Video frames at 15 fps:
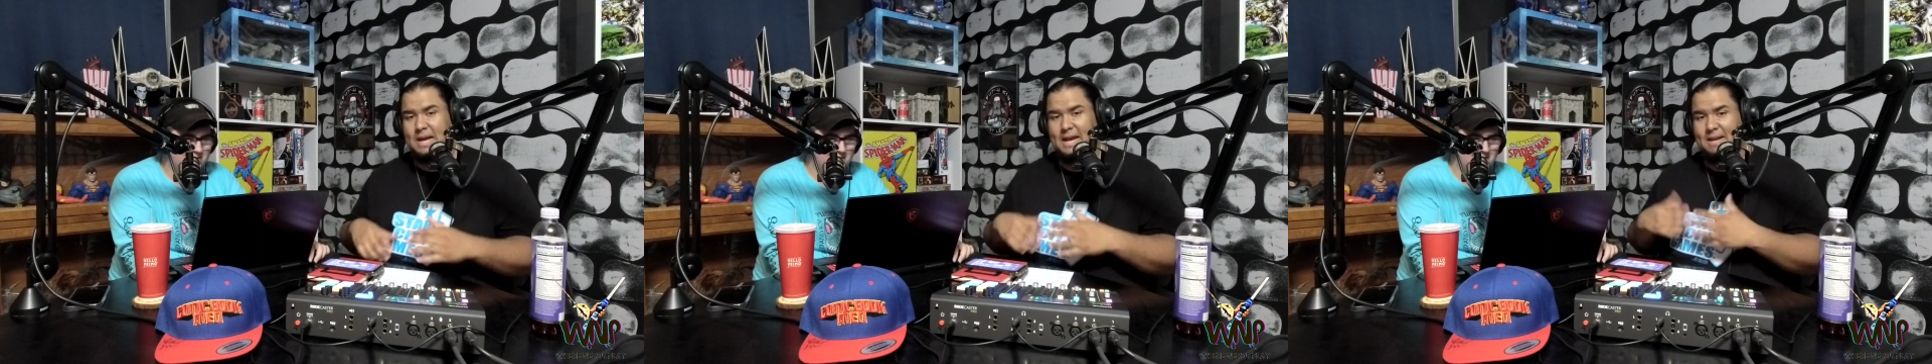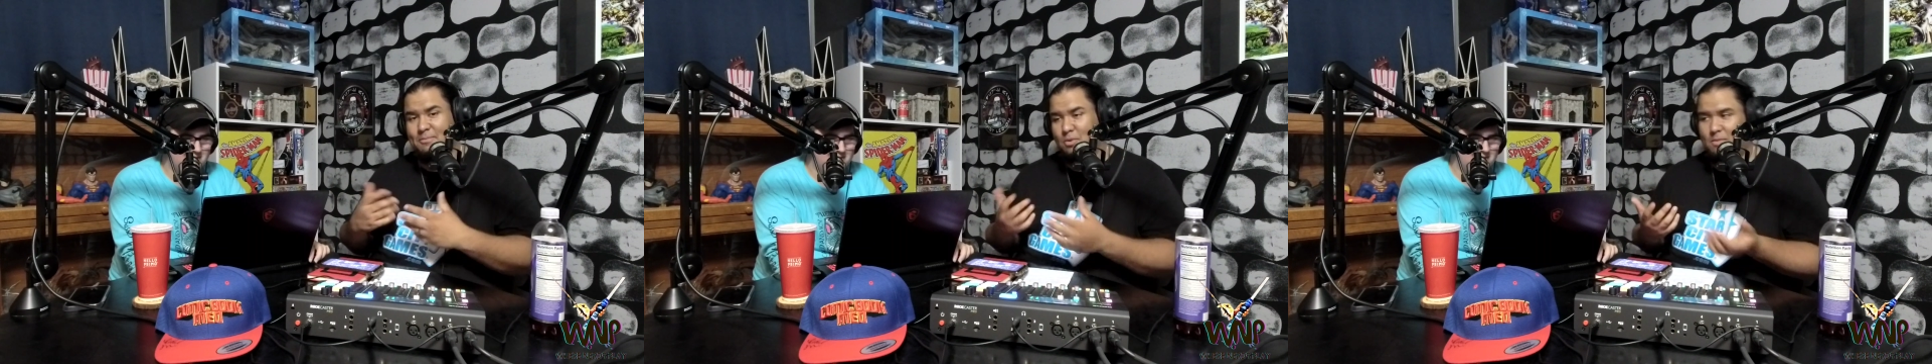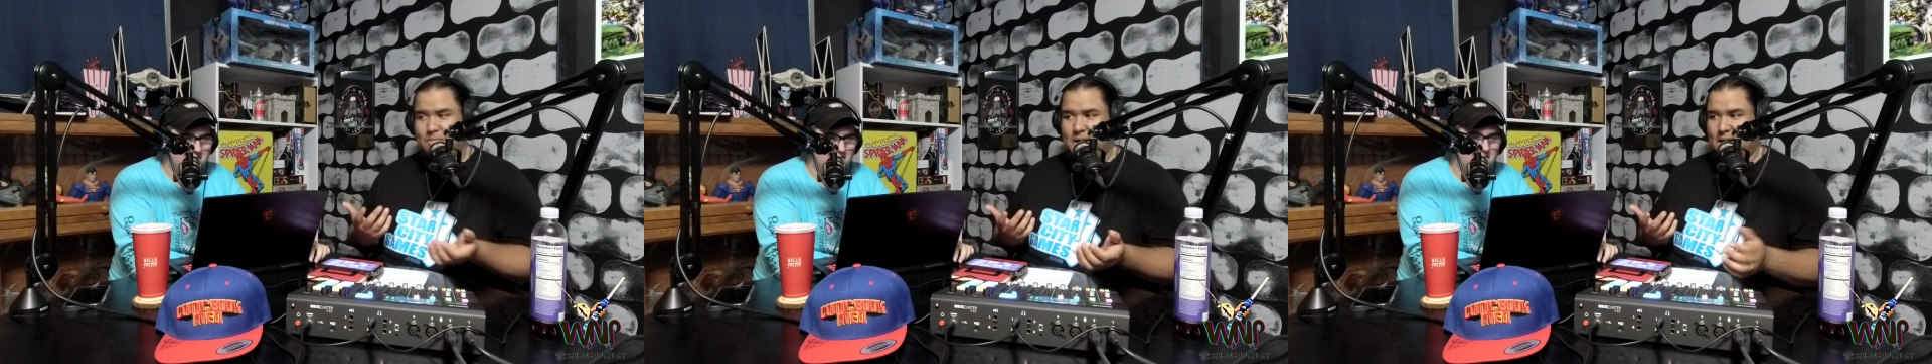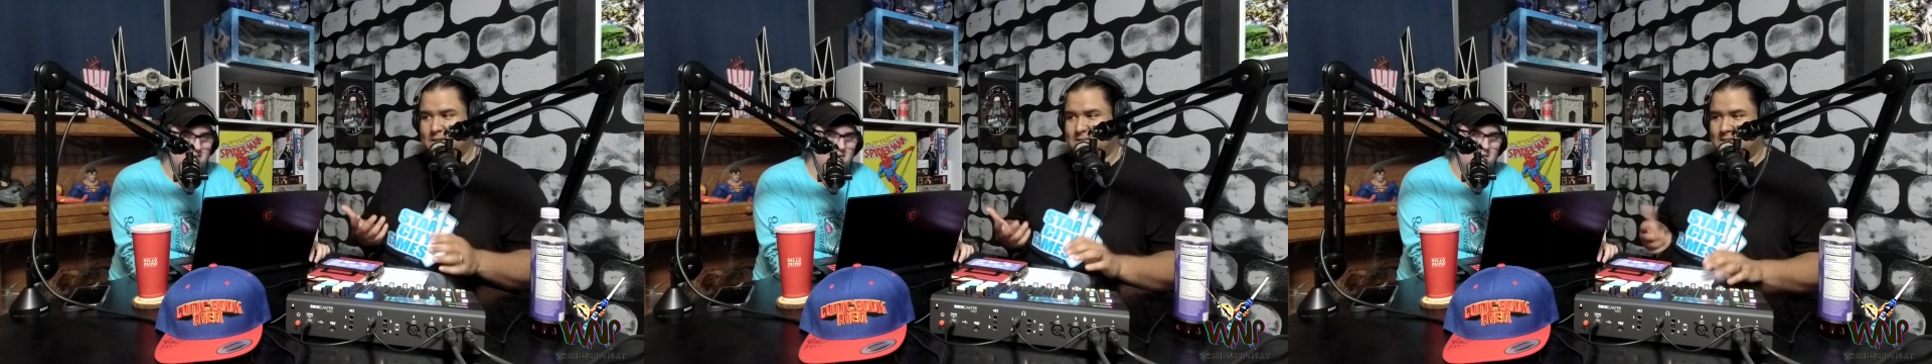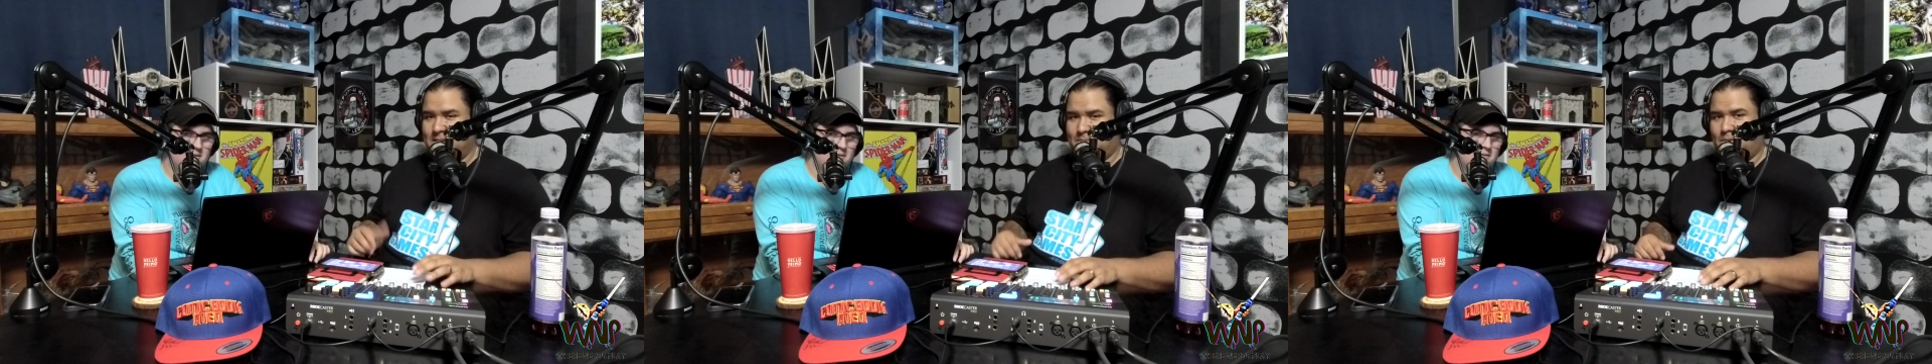any more
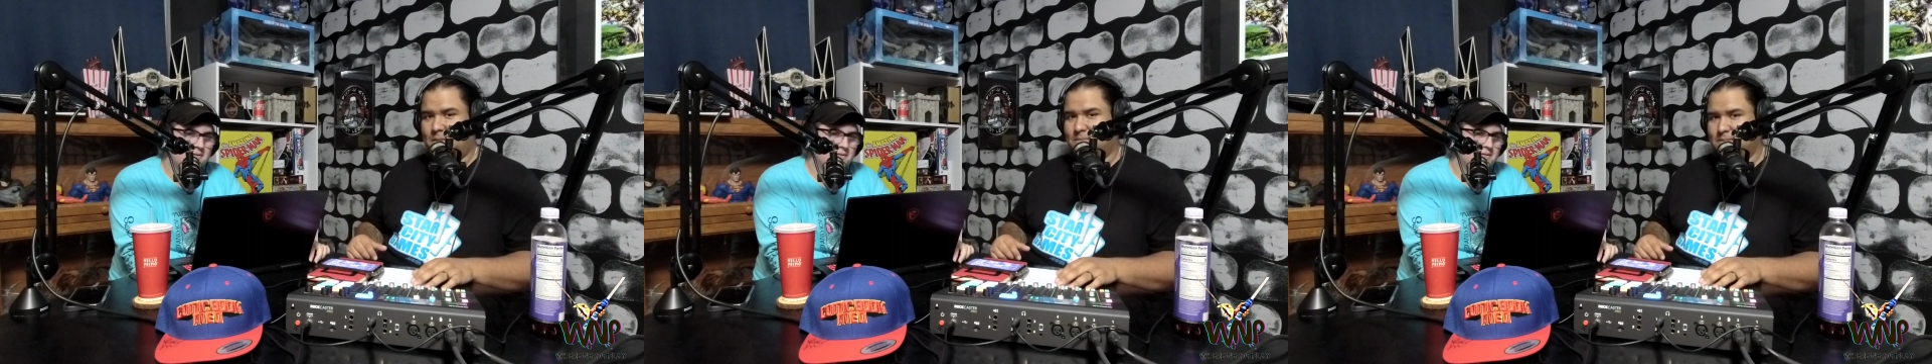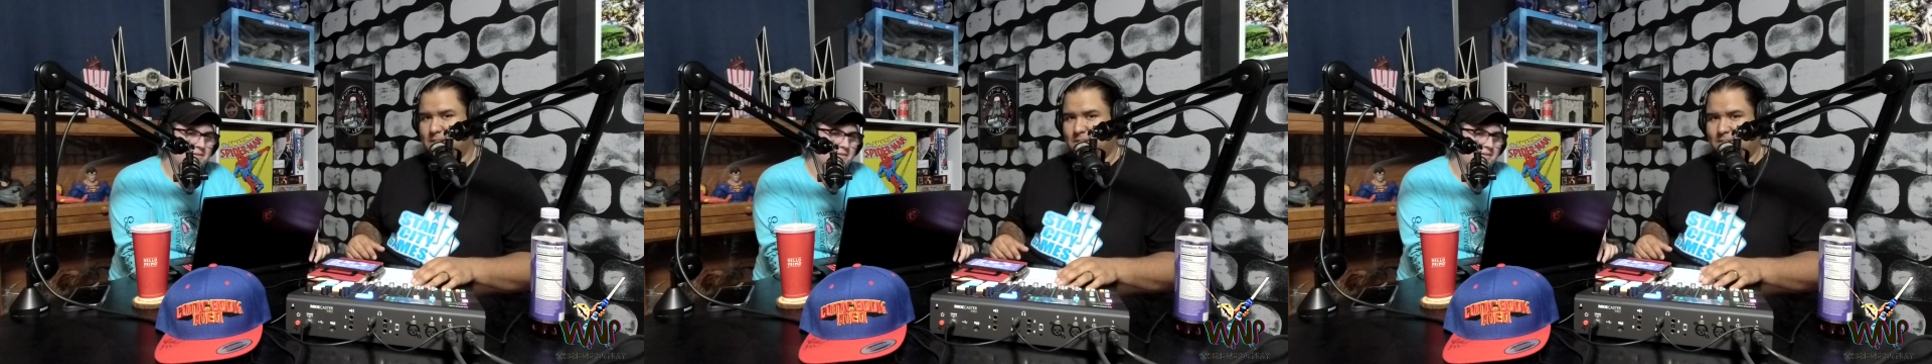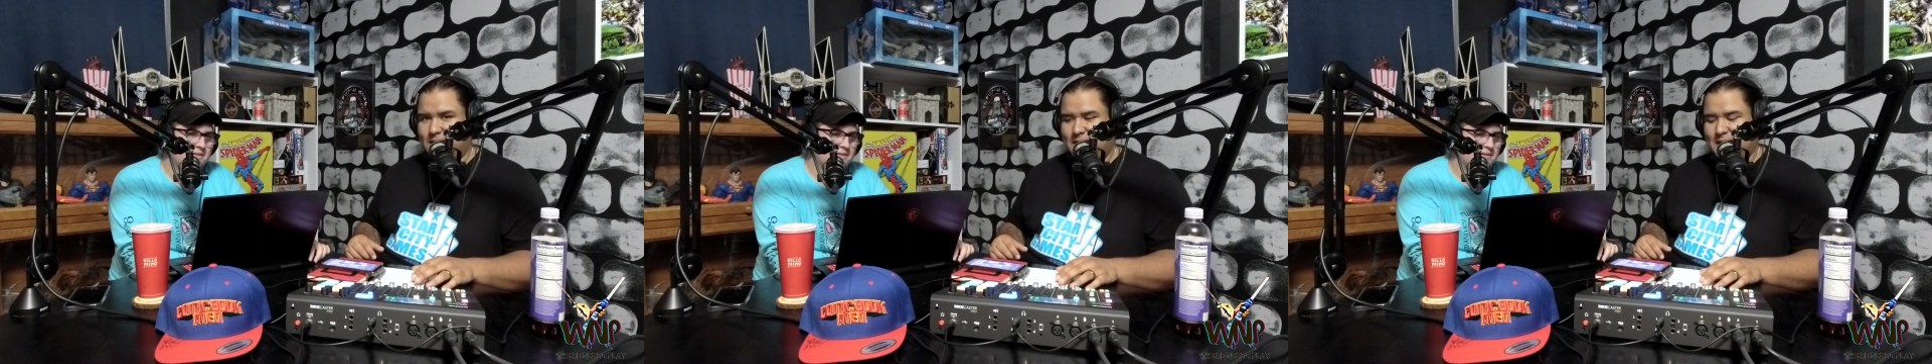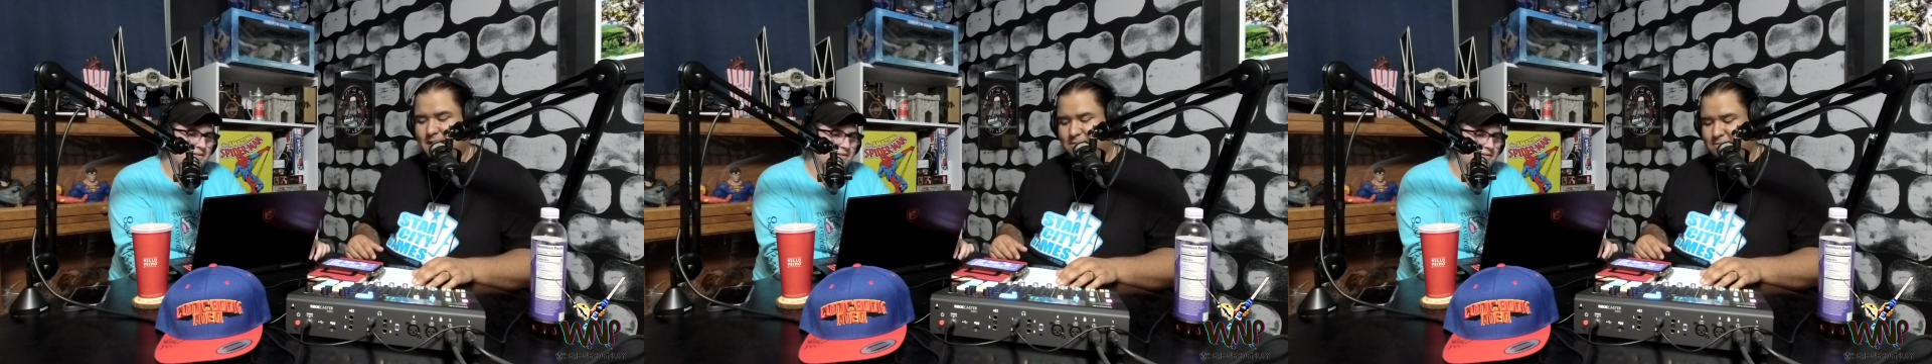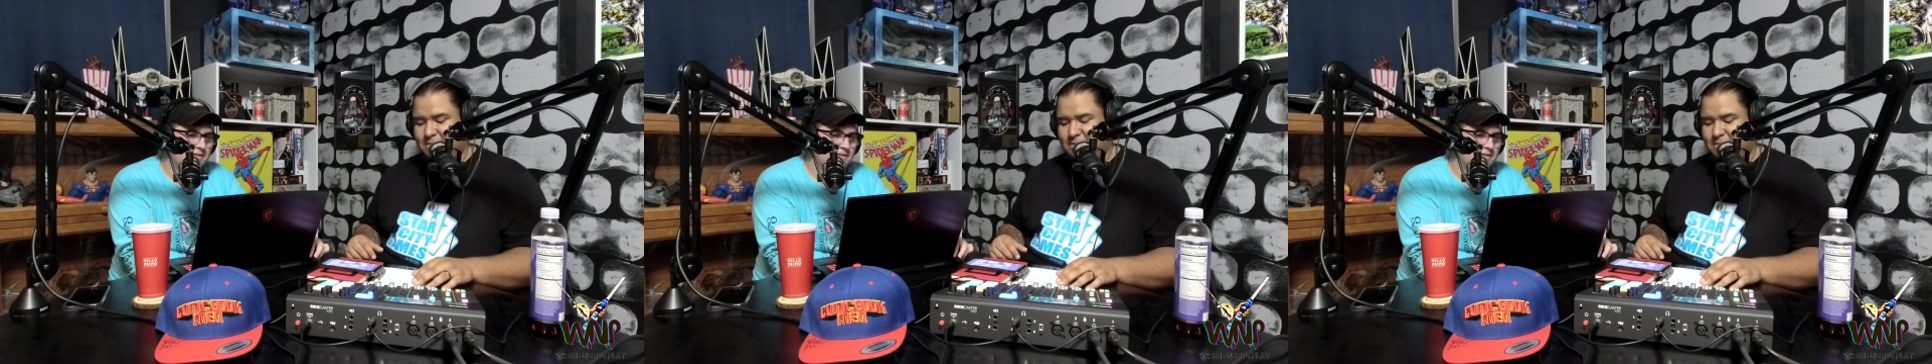biased than I probably already have.